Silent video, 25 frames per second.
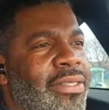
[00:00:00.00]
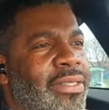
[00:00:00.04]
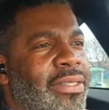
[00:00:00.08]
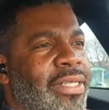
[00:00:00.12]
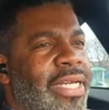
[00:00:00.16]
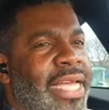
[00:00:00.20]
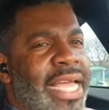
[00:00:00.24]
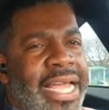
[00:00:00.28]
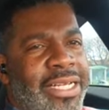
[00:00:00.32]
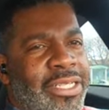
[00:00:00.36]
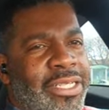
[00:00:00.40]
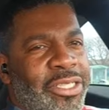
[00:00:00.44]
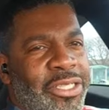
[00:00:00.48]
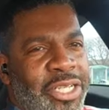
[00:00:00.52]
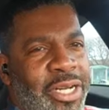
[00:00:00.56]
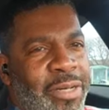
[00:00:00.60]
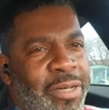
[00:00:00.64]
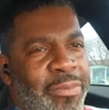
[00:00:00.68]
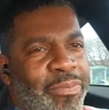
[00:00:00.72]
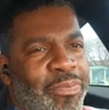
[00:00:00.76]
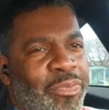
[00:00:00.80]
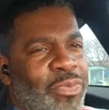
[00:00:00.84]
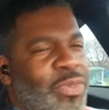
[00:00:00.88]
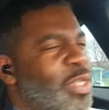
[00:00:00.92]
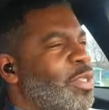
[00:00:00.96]
Can't Jump.
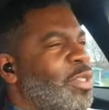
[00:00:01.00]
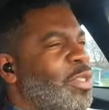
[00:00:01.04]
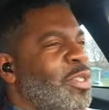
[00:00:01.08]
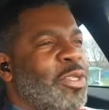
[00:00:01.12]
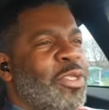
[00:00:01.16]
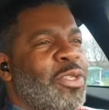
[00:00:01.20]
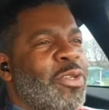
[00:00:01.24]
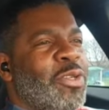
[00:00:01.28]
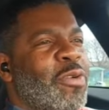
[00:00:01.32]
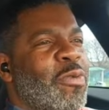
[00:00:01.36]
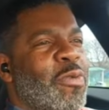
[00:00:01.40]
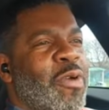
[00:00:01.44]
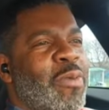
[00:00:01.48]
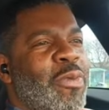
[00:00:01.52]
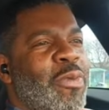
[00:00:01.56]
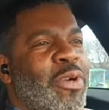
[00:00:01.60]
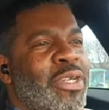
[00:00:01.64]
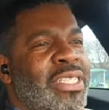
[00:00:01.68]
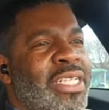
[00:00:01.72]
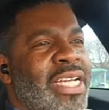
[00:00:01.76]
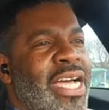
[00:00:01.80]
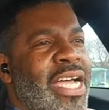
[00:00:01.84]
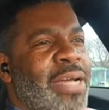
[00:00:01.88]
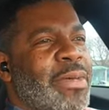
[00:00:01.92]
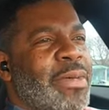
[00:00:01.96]
Just just do it one more
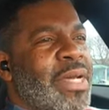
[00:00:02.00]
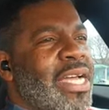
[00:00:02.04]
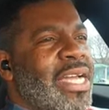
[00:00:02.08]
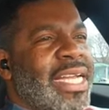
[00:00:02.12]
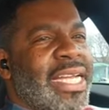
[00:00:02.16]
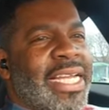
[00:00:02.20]
time.